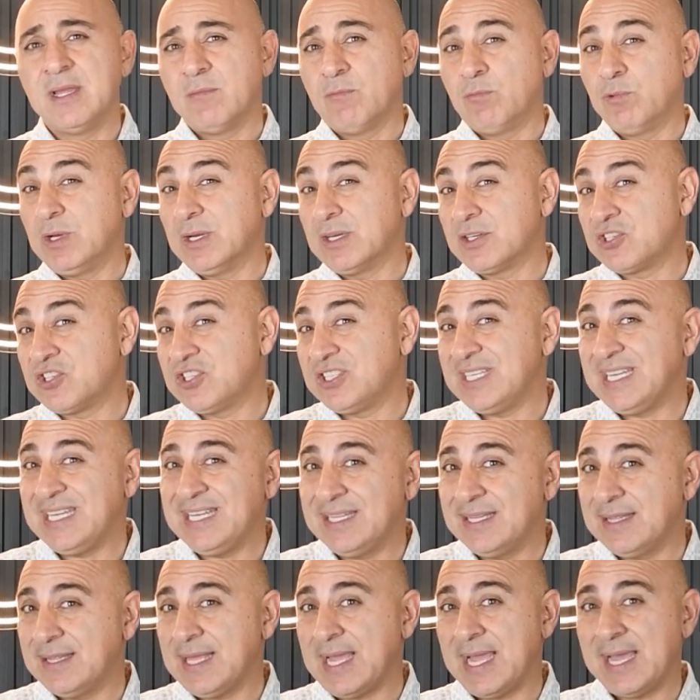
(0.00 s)
We are
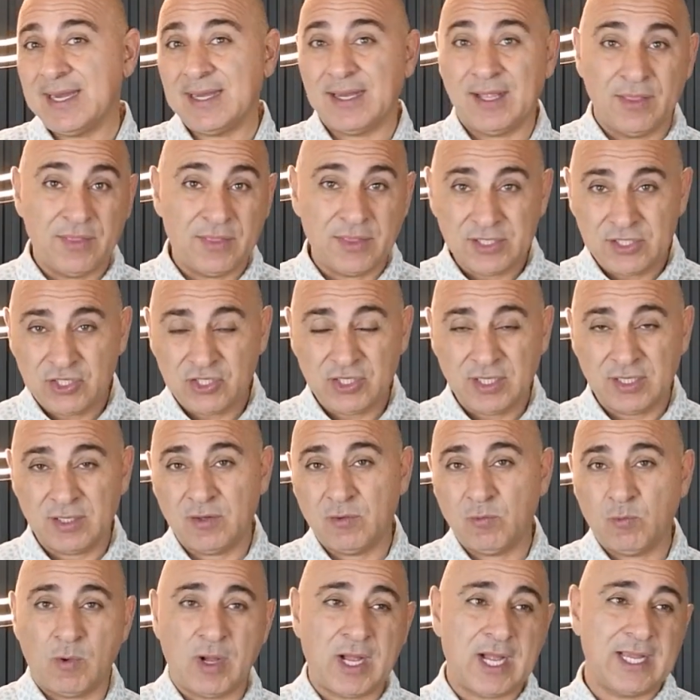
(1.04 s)
seeing that this year.
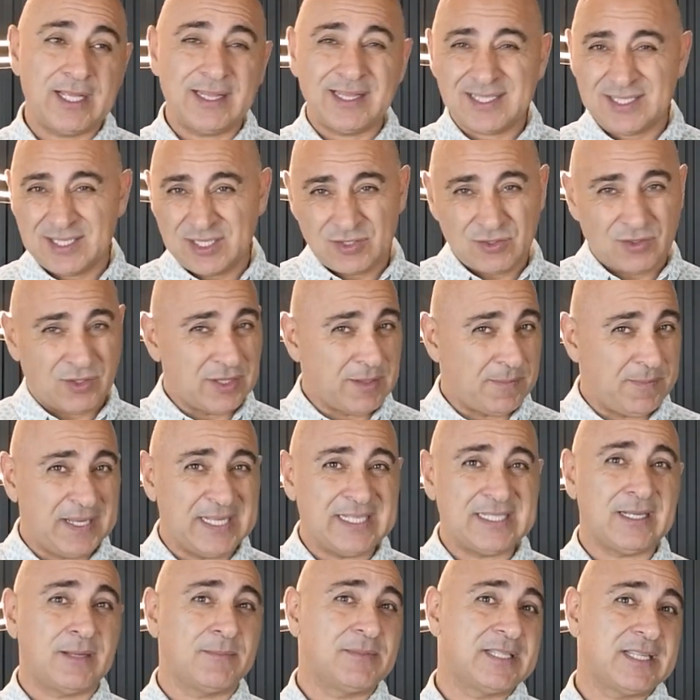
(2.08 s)
Why? This is all the
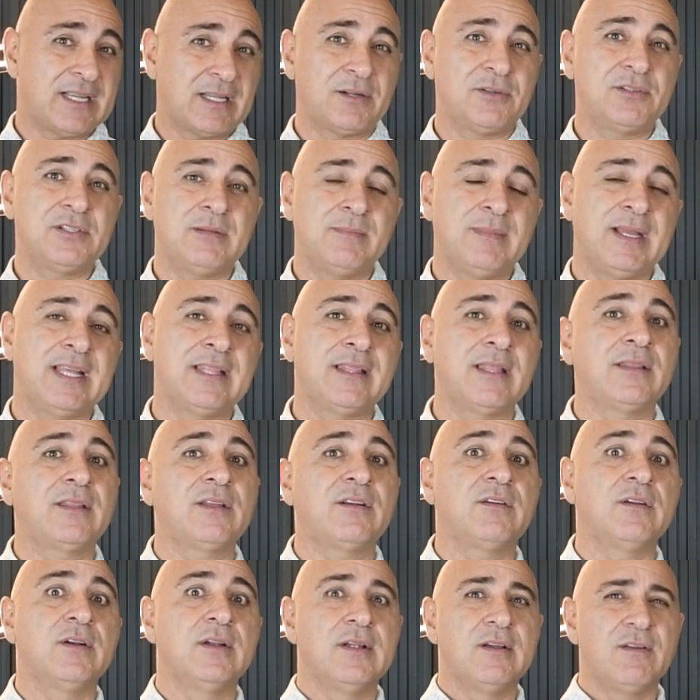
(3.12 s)
pent-up seller demand that
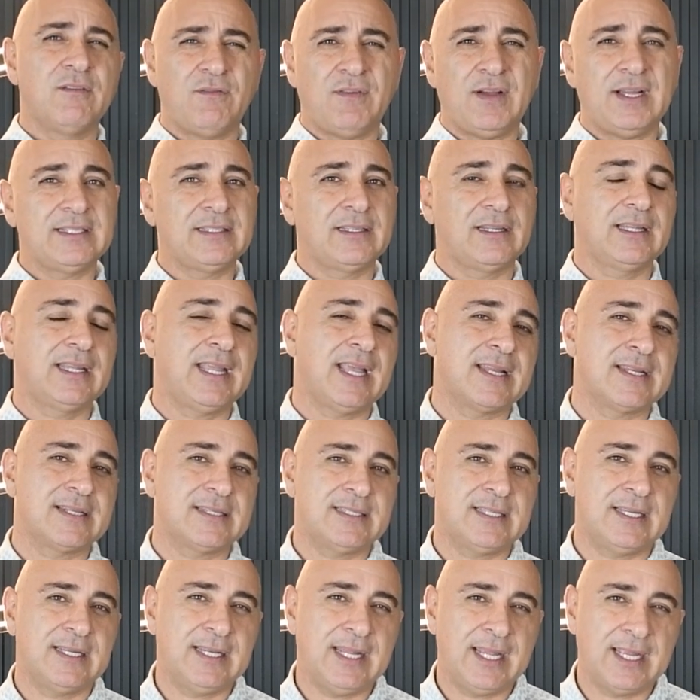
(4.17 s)
they're finally kind of
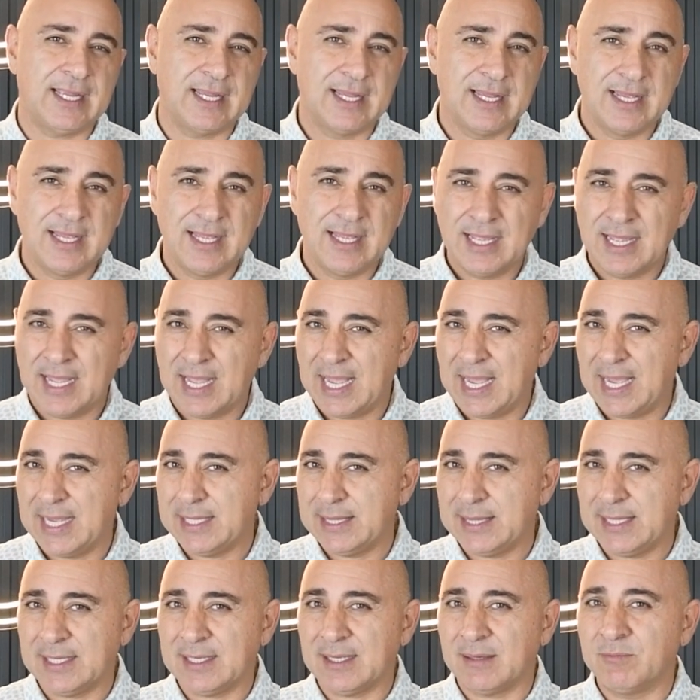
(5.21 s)
saying, hey, I
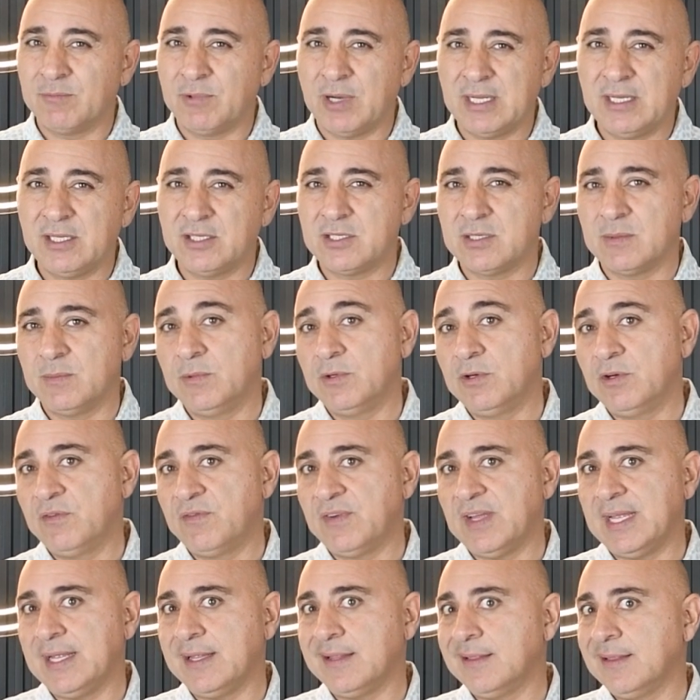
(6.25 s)
think I'm ready to move,
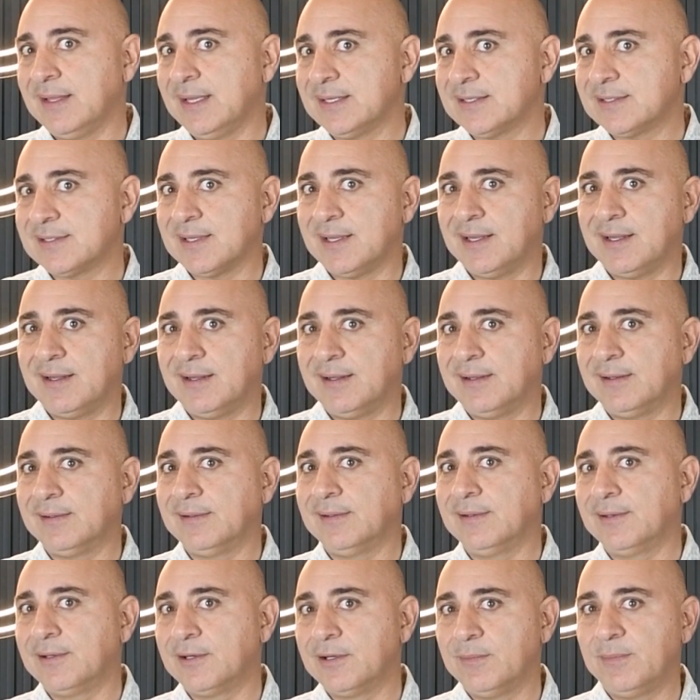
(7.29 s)
and they saw a
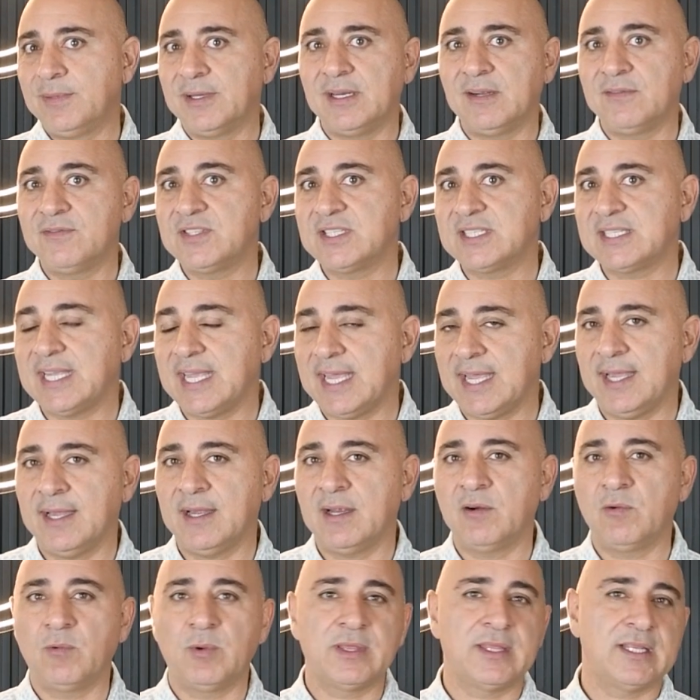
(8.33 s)
little bit of
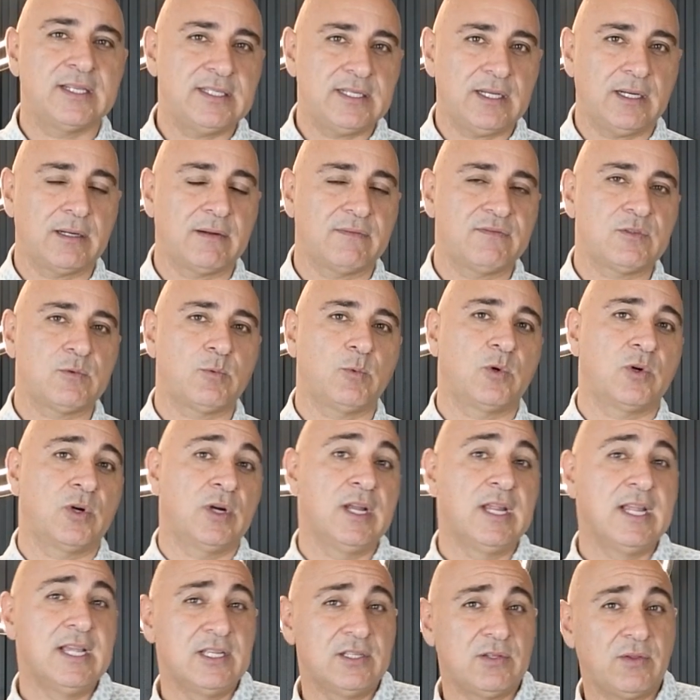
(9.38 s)
scare with the tariffs war.
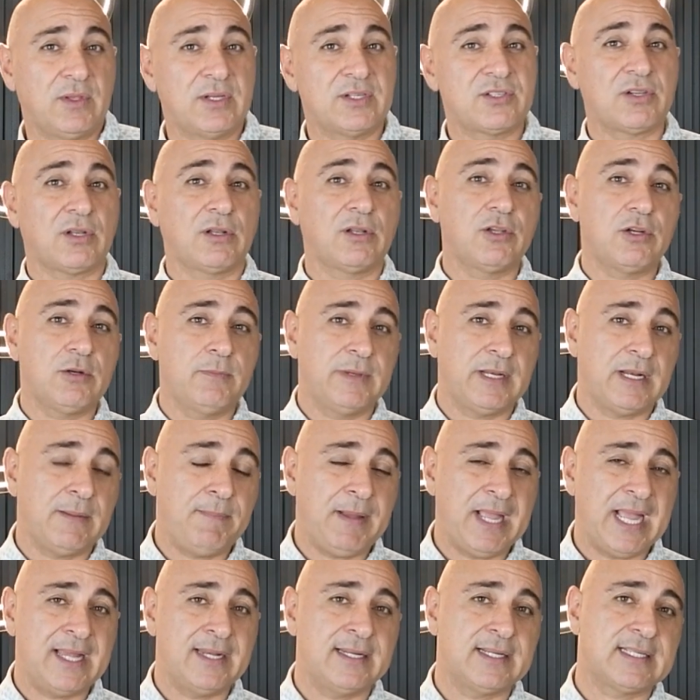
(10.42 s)
So there's a little bit of
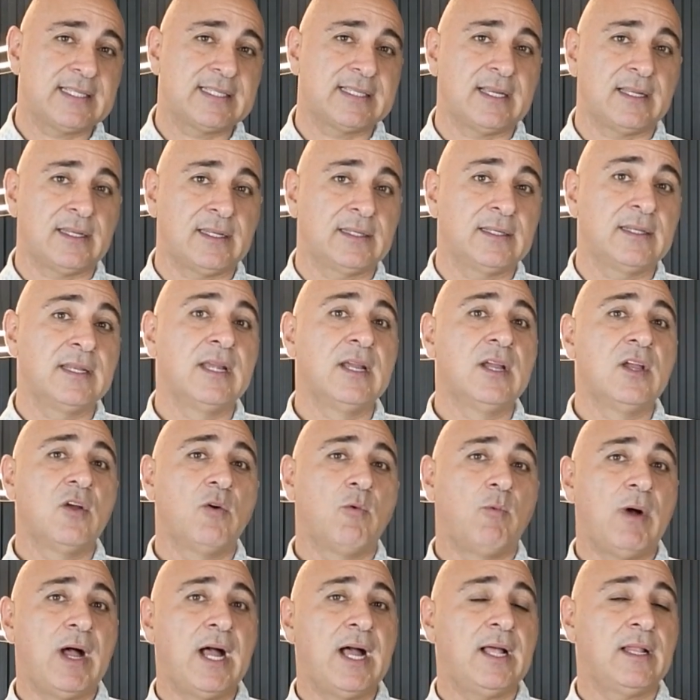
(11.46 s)
panic selling,
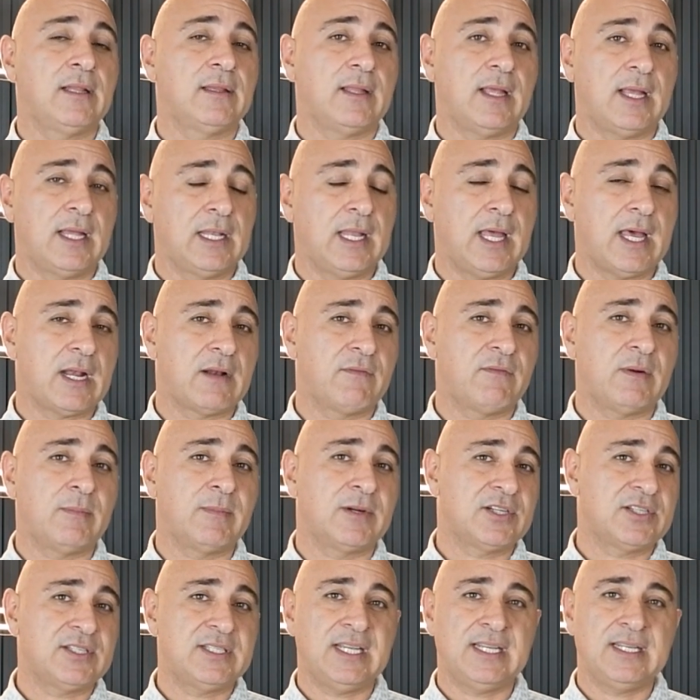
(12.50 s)
while a lot of them
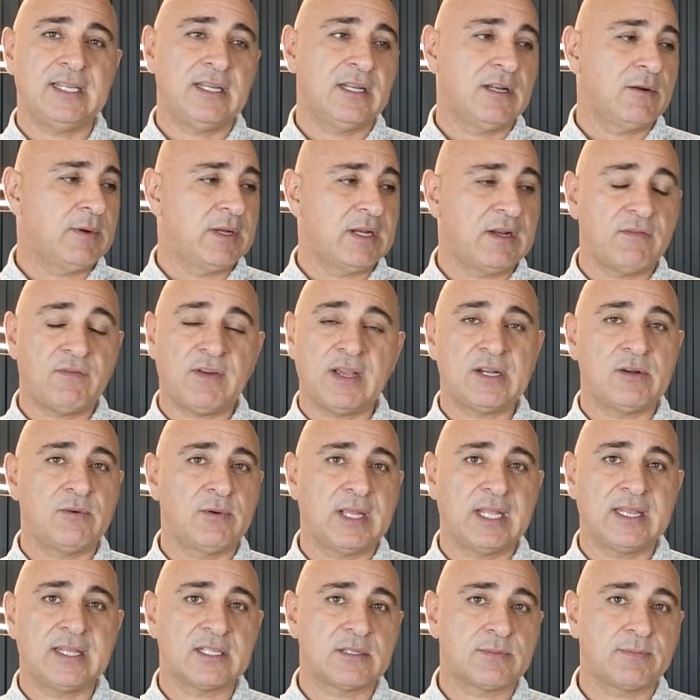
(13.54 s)
are saying, you know what, if I don't
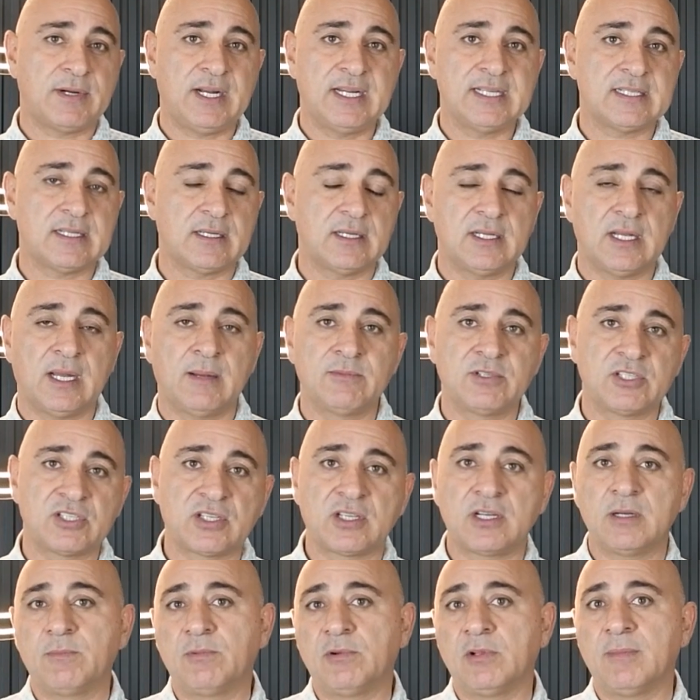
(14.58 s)
get this price, I'm just
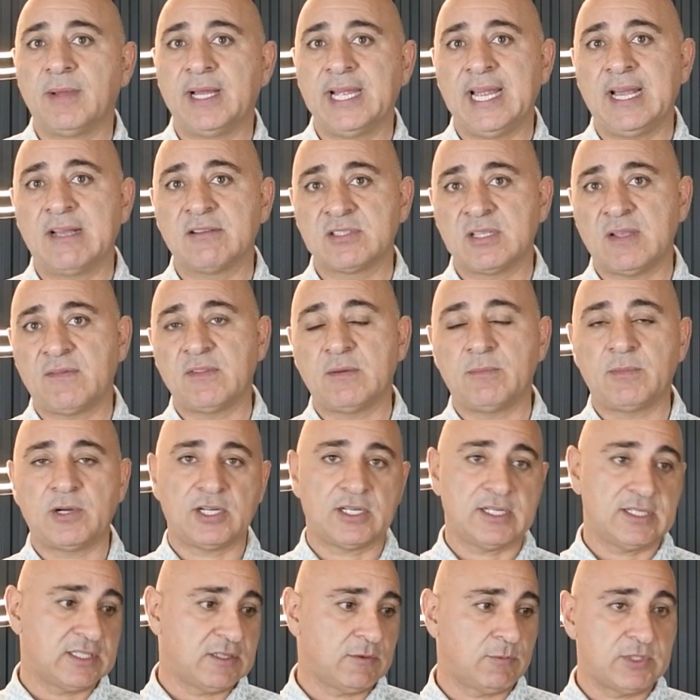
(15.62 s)
going to pull my house off the
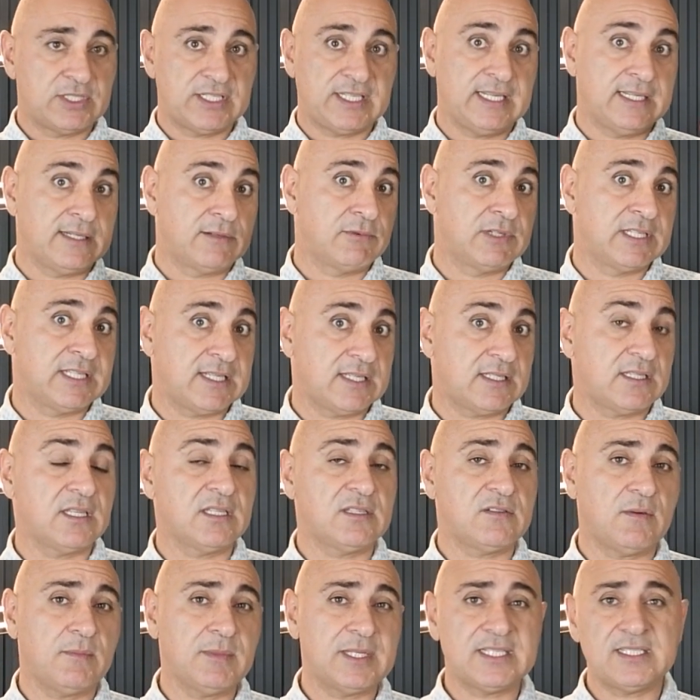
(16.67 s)
market. So we're seeing
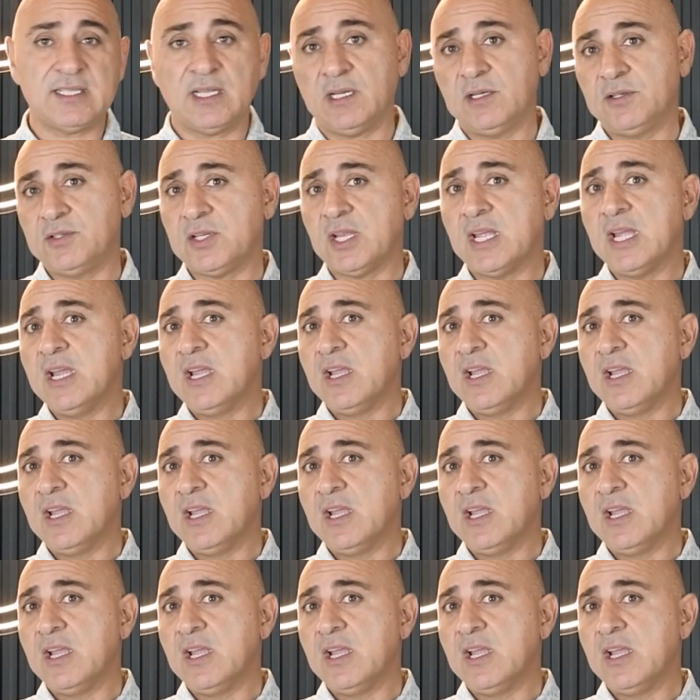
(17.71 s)
resistance from the sellers.